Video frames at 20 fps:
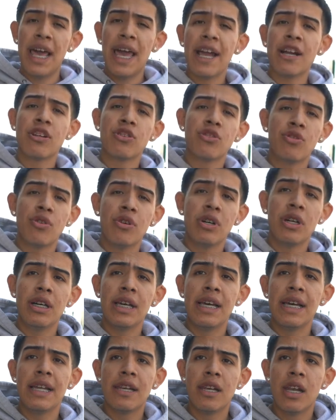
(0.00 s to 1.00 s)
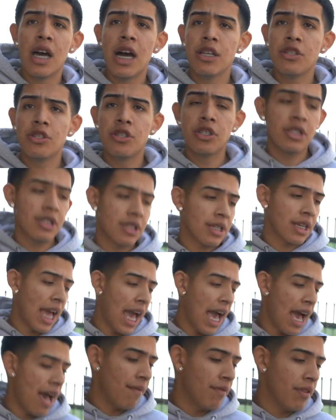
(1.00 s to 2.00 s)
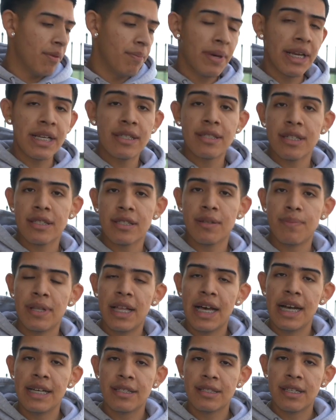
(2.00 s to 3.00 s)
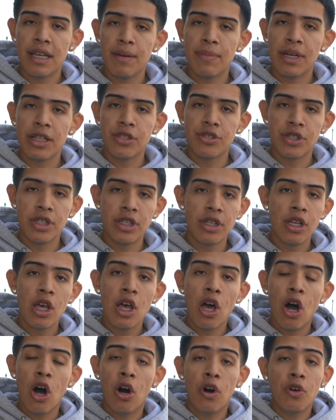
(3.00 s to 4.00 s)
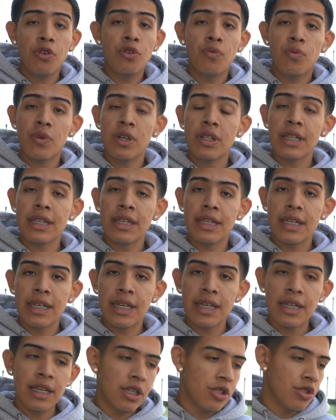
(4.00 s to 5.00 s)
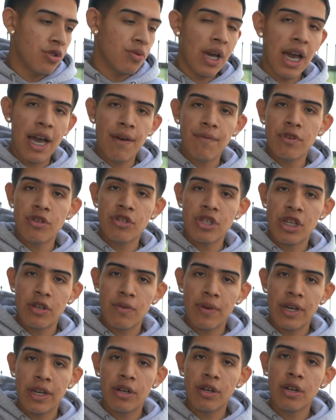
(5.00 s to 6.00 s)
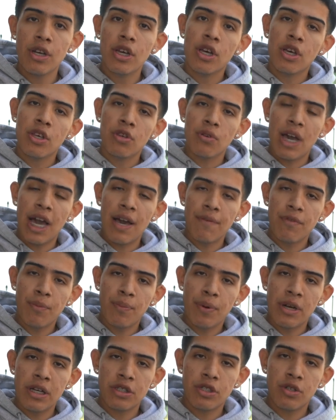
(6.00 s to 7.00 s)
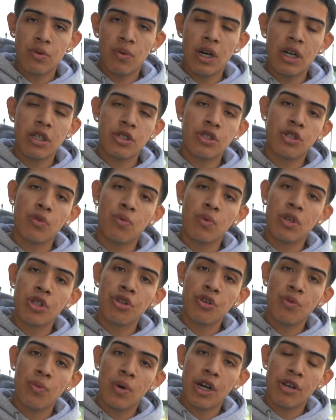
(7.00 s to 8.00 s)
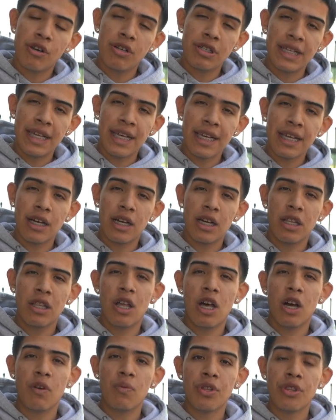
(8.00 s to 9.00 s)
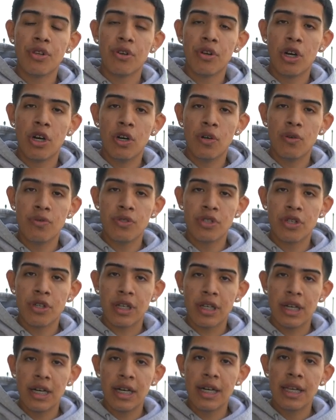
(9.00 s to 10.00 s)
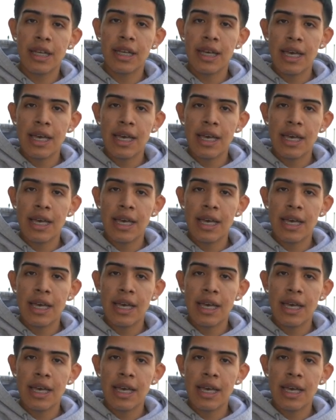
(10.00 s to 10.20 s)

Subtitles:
extra and not just have the basic supplies as I mentioned, all you really need is you have your generator, you have your pressure washer with your water tank, along with your hose, your gun,